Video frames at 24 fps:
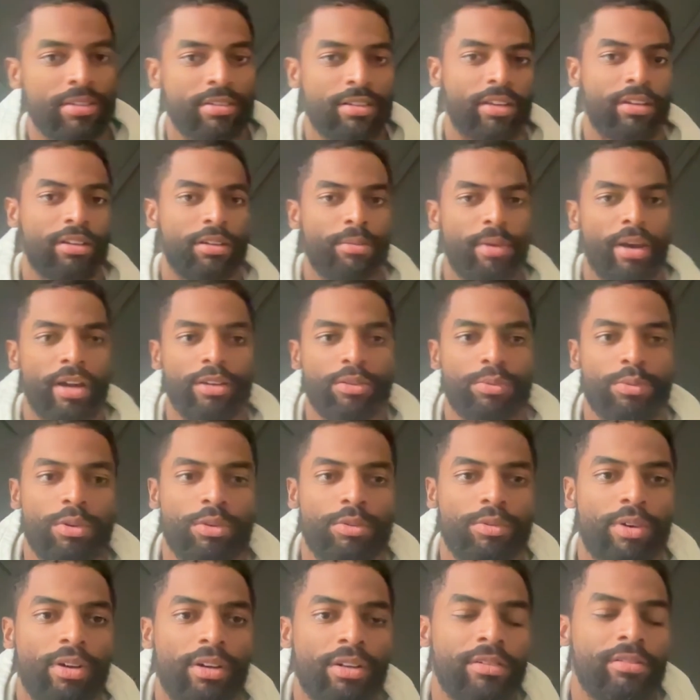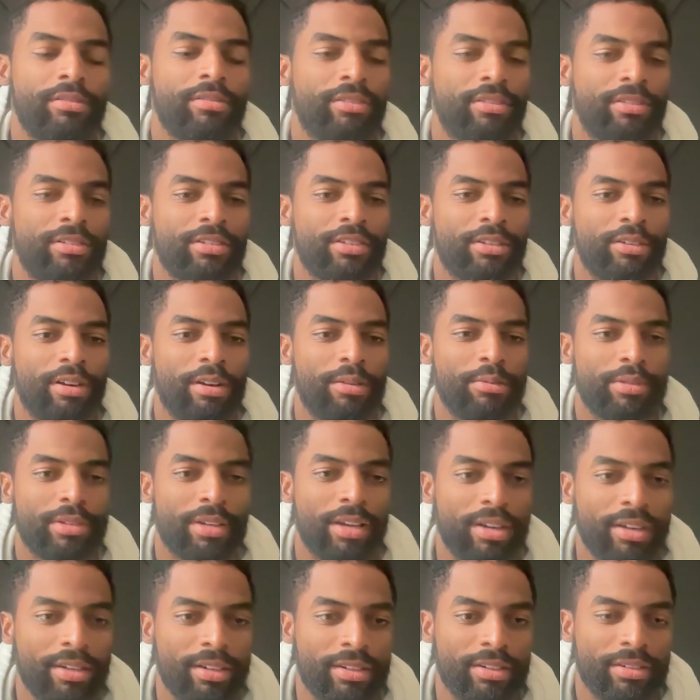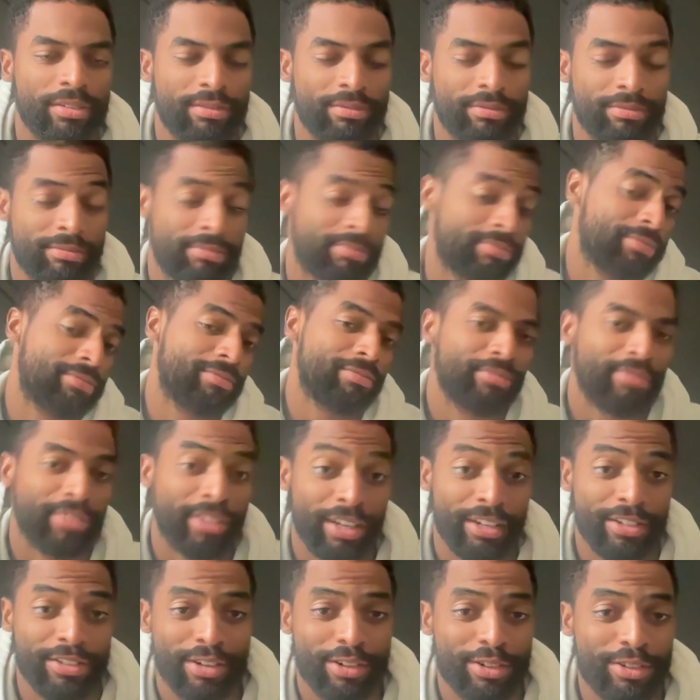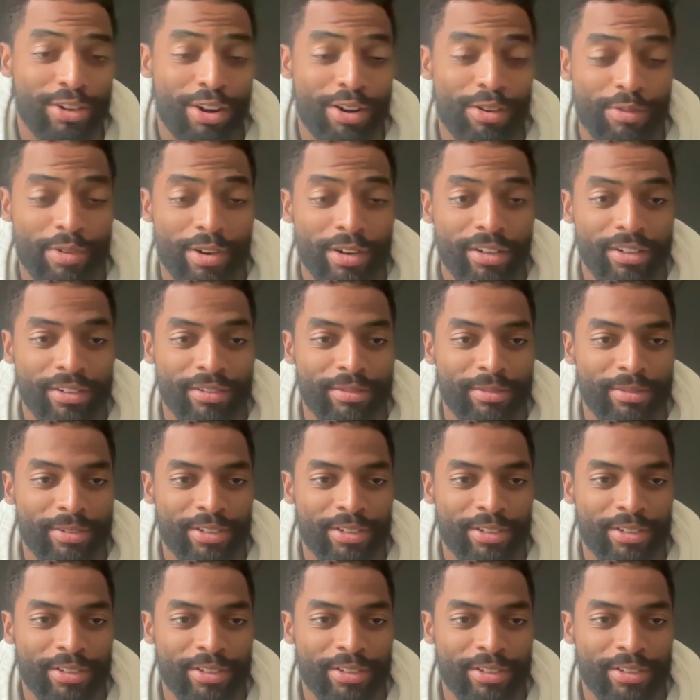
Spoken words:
He's like, "You might as well run." And so I was like, "I guess I'll start running."